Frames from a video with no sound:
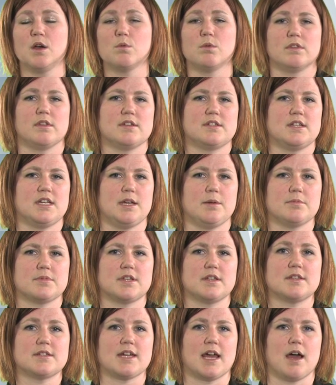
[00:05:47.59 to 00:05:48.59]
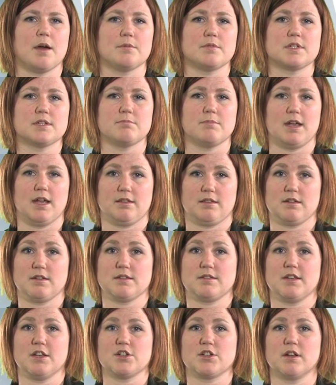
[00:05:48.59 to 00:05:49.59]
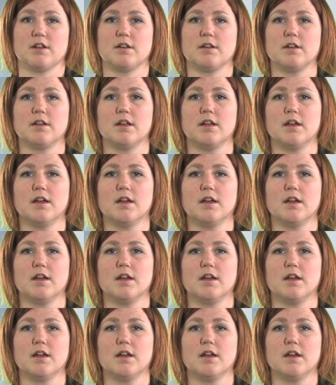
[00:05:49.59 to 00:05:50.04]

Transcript: when the team sits down to make the decision.